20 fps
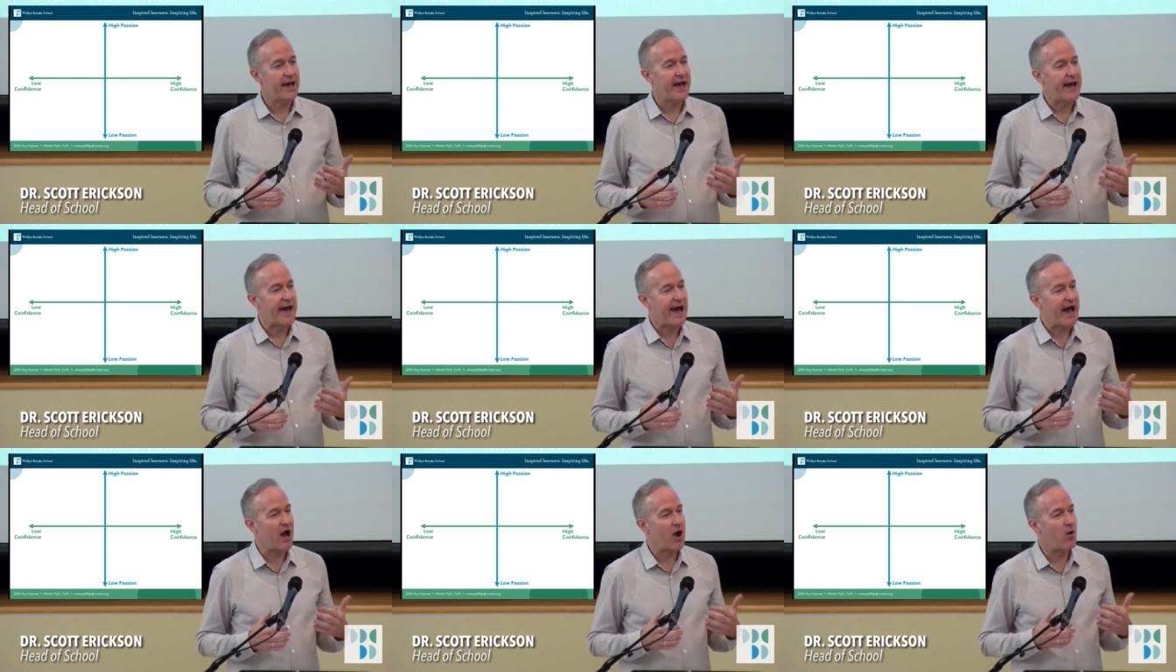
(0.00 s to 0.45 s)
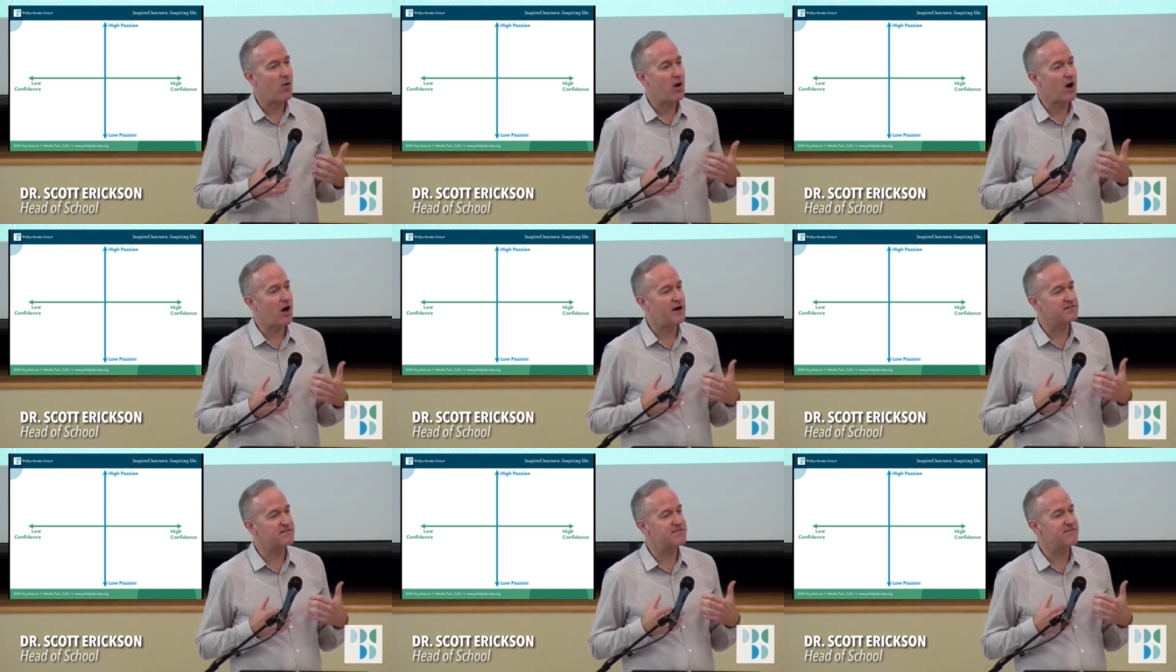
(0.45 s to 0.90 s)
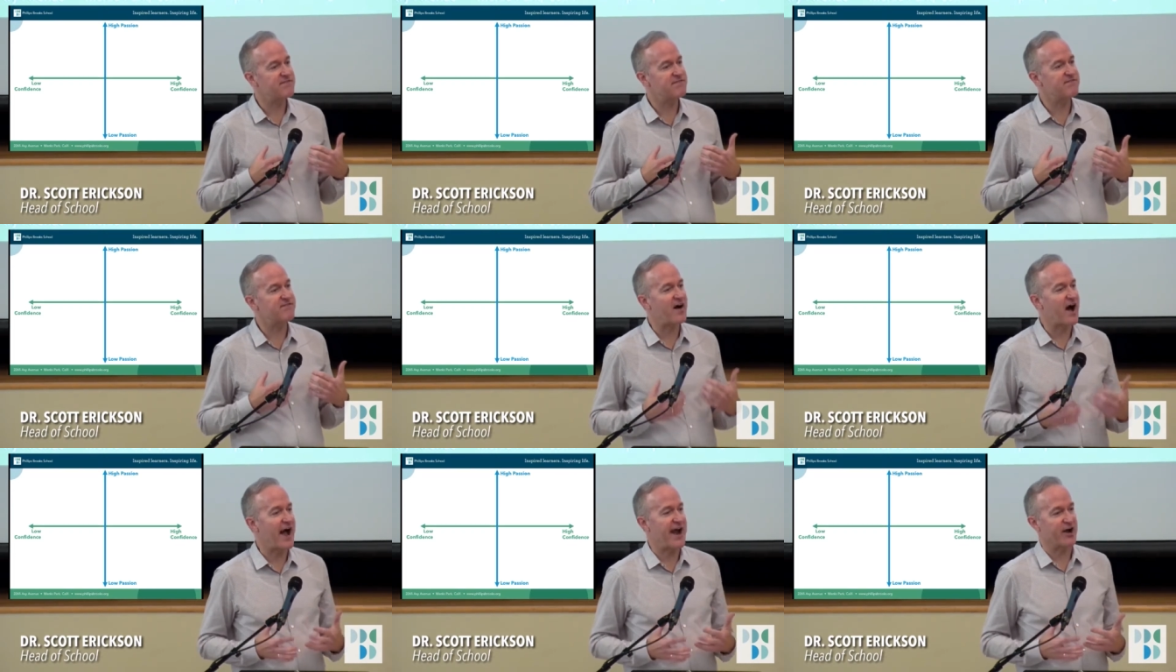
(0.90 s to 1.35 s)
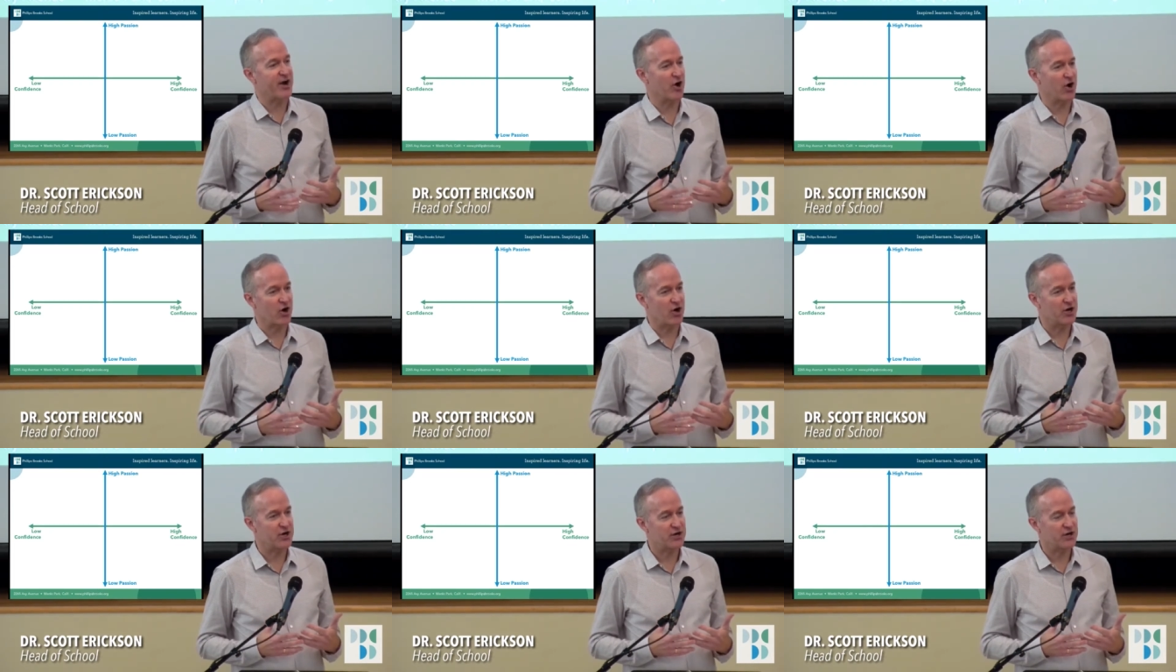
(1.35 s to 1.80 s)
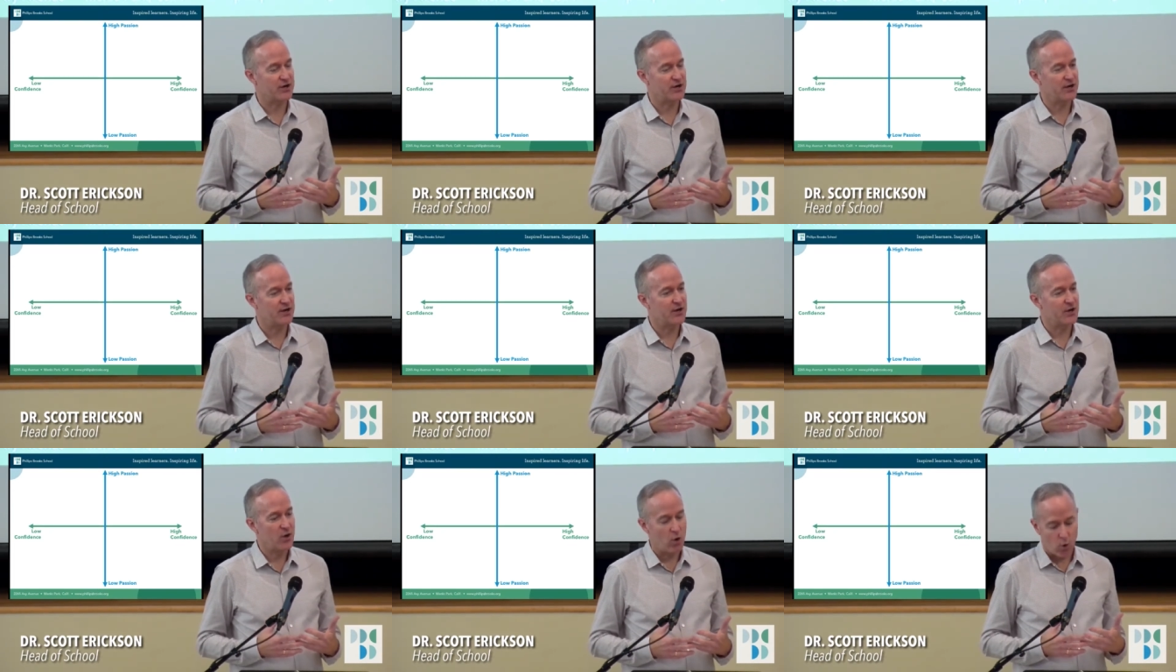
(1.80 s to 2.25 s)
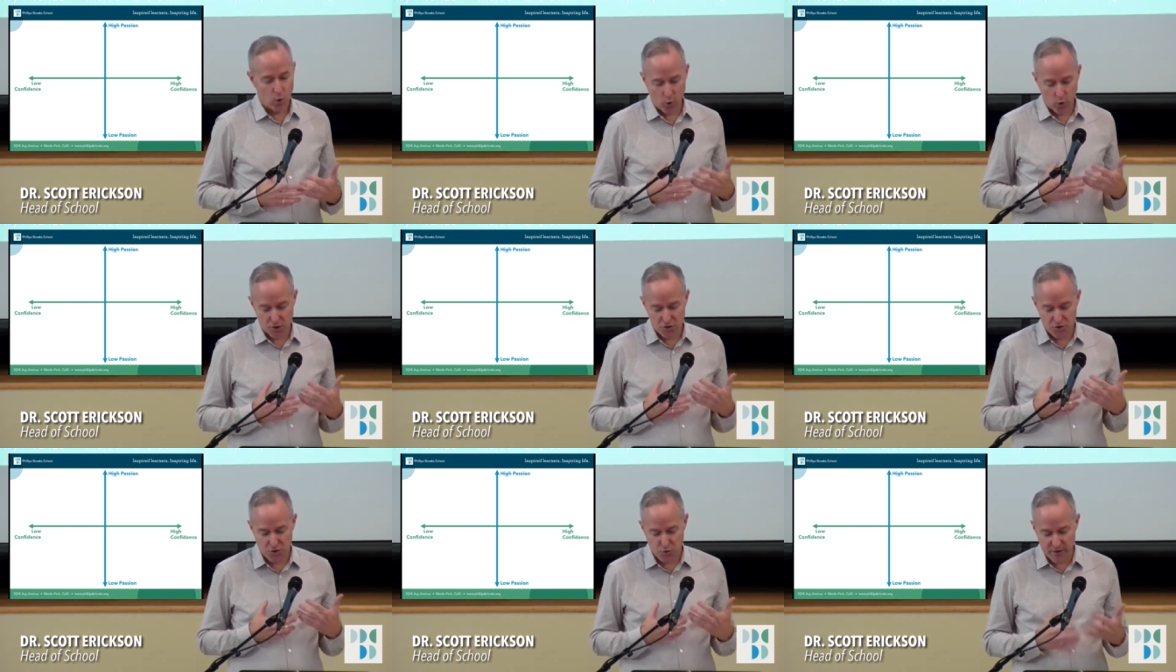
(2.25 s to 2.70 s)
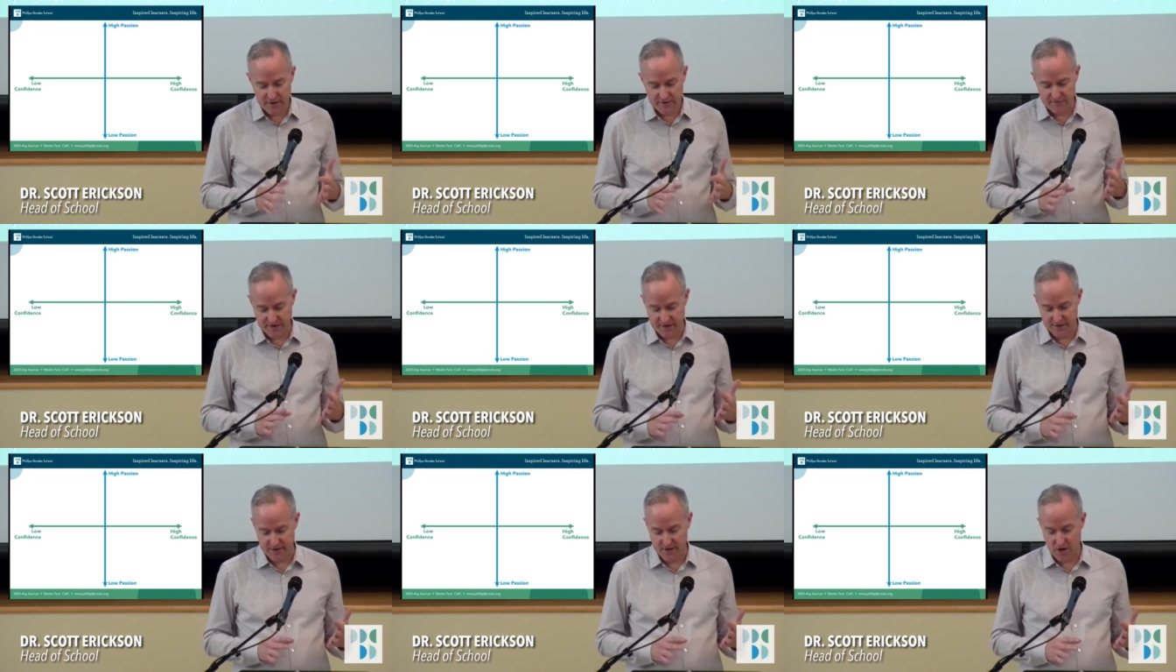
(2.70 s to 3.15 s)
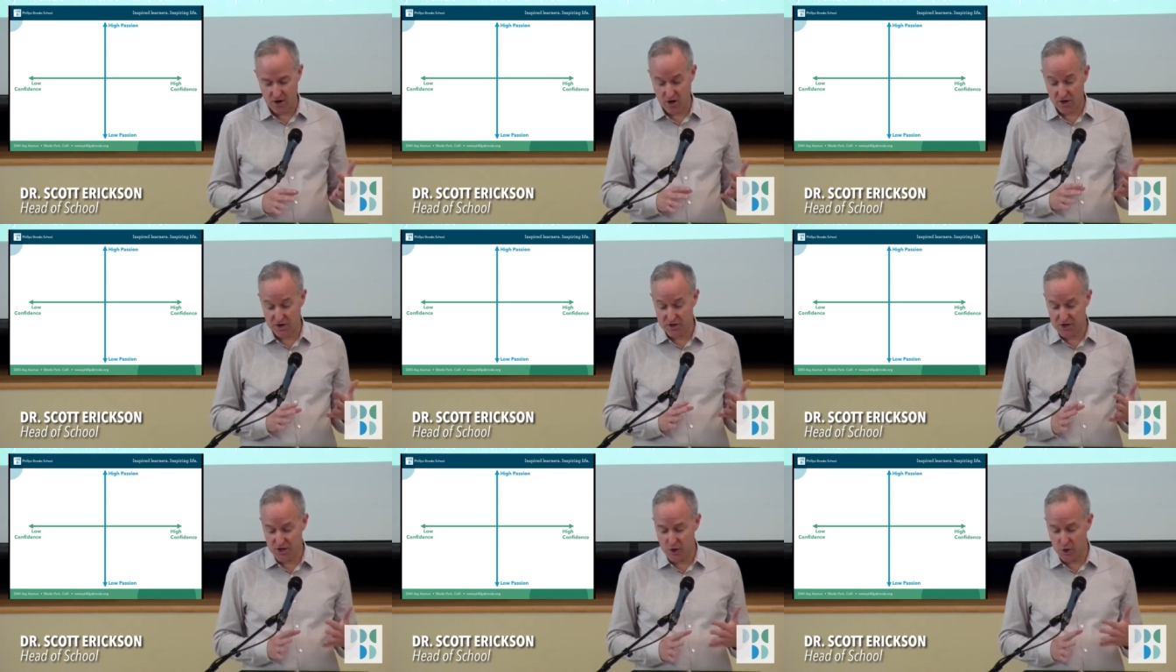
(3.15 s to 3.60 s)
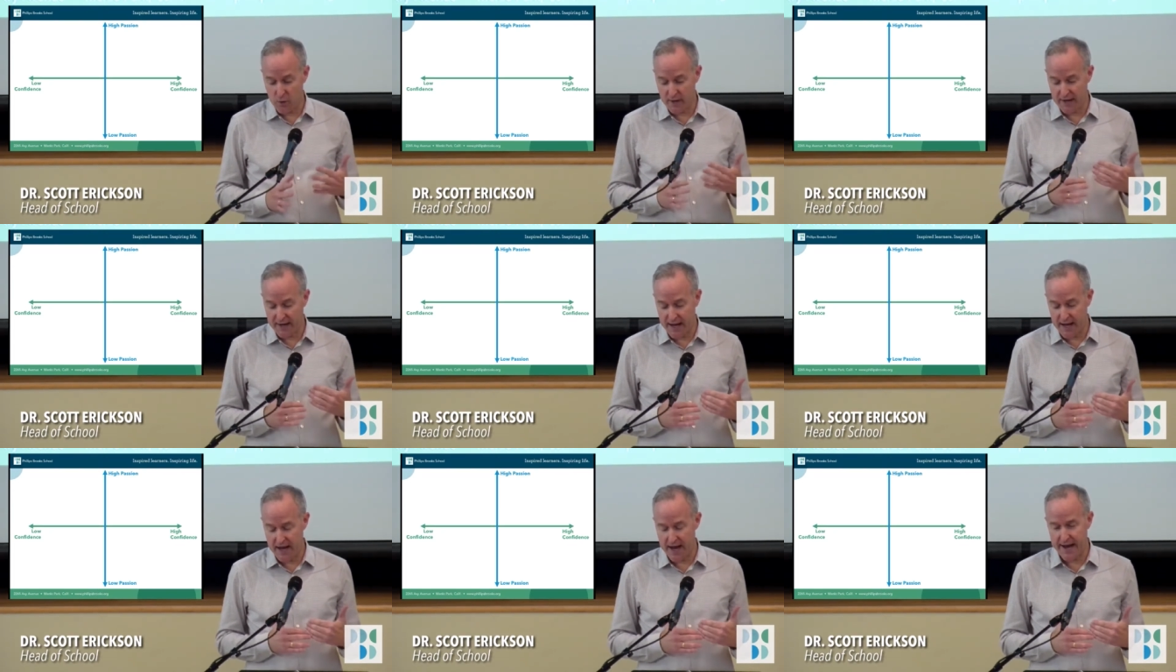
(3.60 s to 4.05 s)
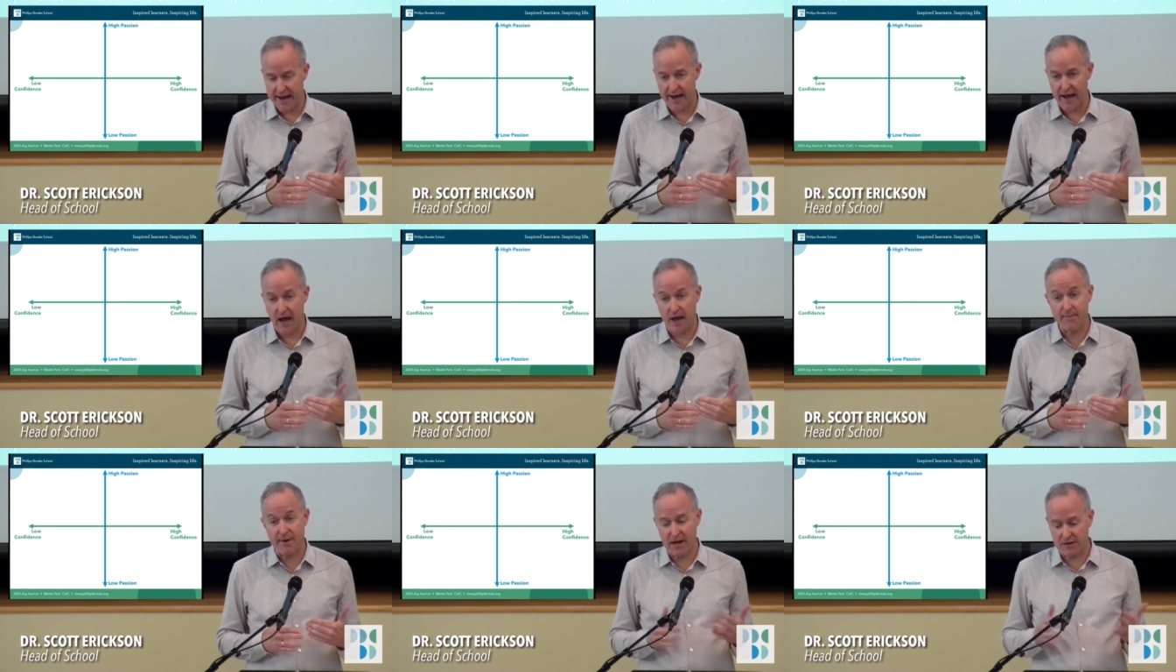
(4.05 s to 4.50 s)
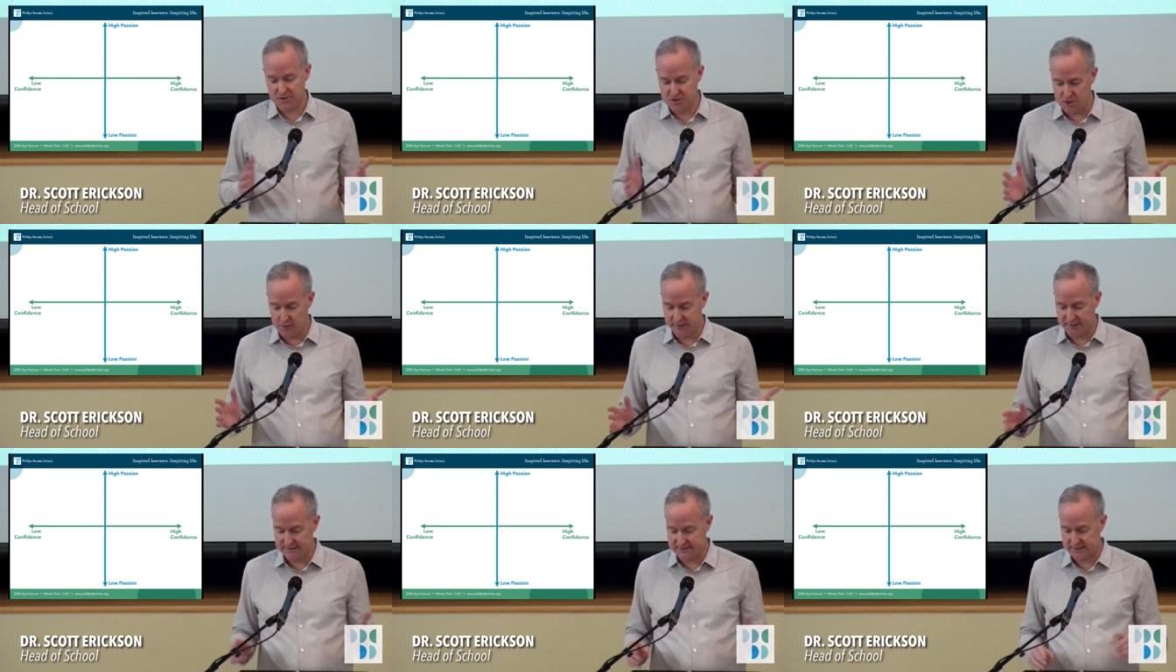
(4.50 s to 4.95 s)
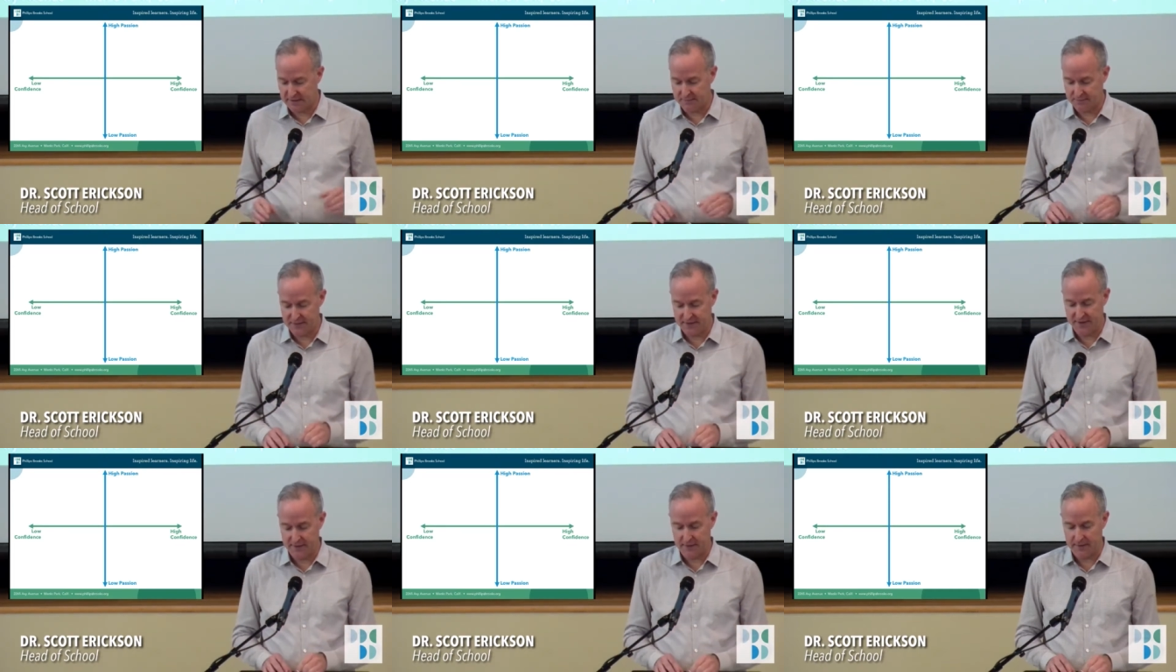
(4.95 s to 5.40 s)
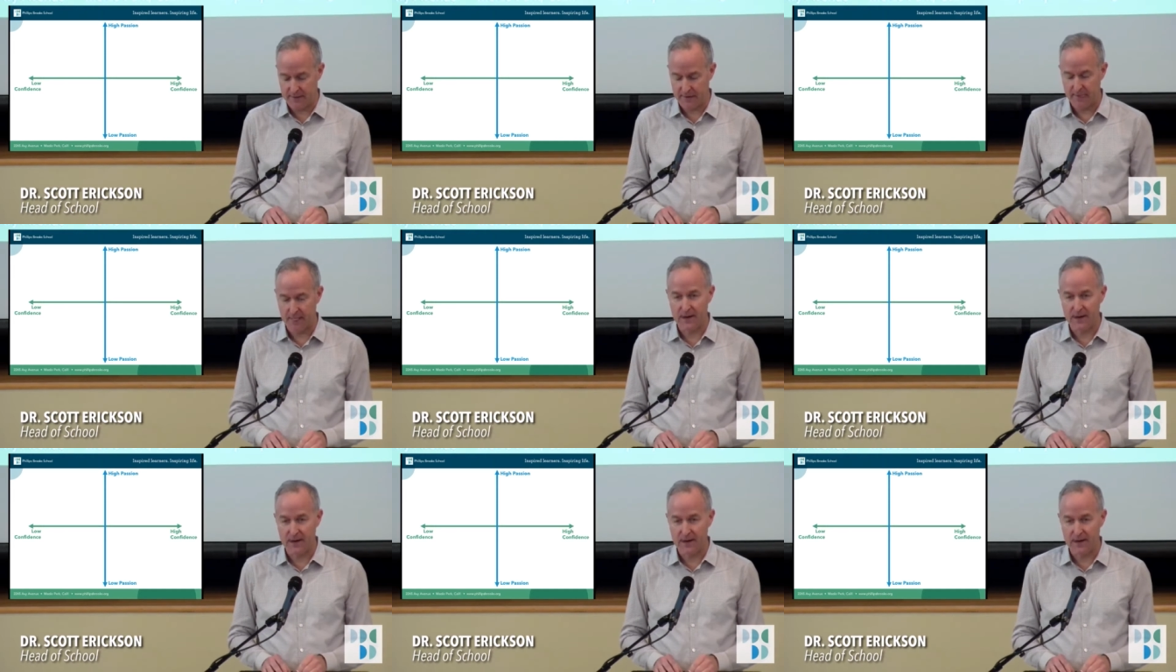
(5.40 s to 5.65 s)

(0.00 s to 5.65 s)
How on fire or driven are you and I about doing something?